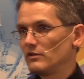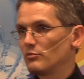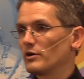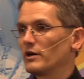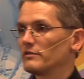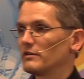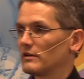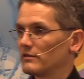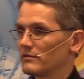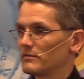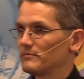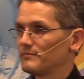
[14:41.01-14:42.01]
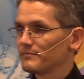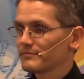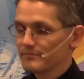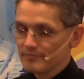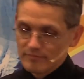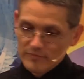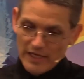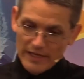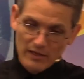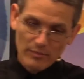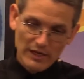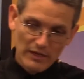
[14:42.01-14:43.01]
process. And
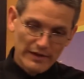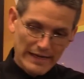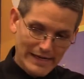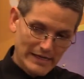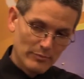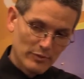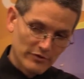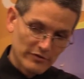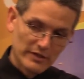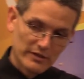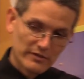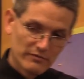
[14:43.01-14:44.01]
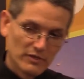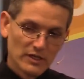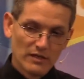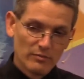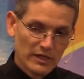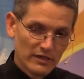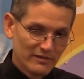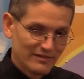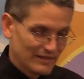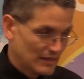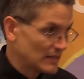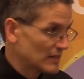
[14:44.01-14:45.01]
about 80% of diabetics
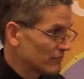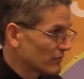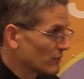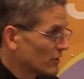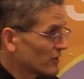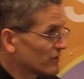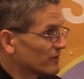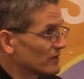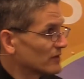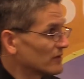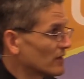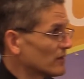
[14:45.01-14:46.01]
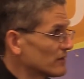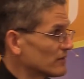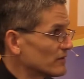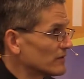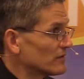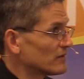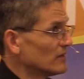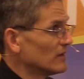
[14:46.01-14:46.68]
die from heart disease,